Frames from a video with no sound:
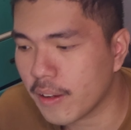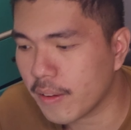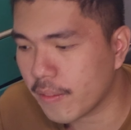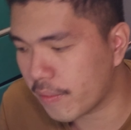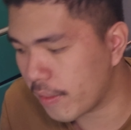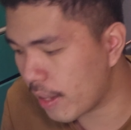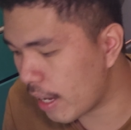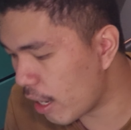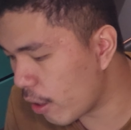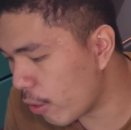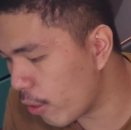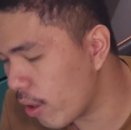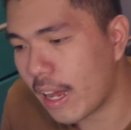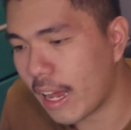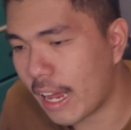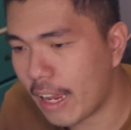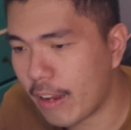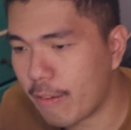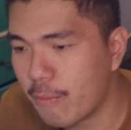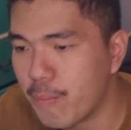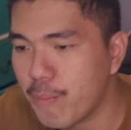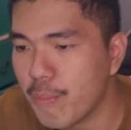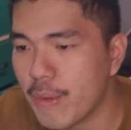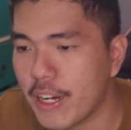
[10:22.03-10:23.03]
Now,
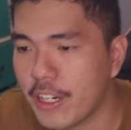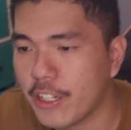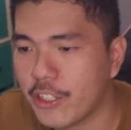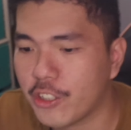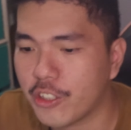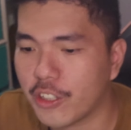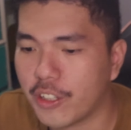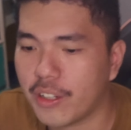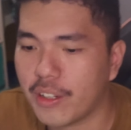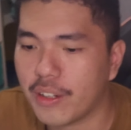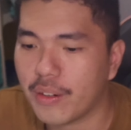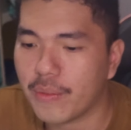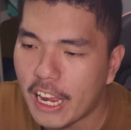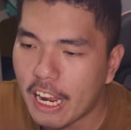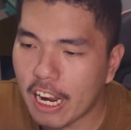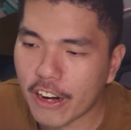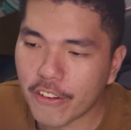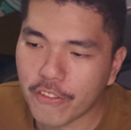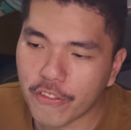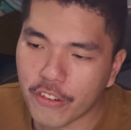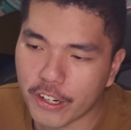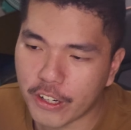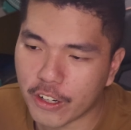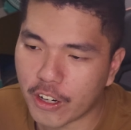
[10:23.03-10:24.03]
I've measured
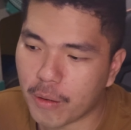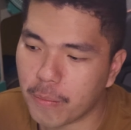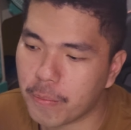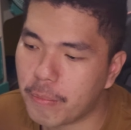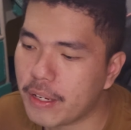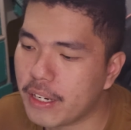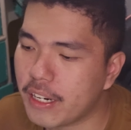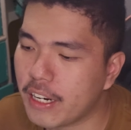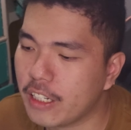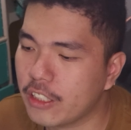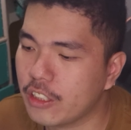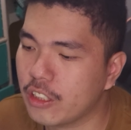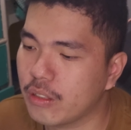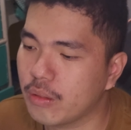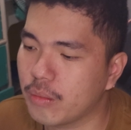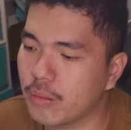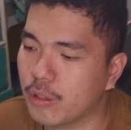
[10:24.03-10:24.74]
every combination of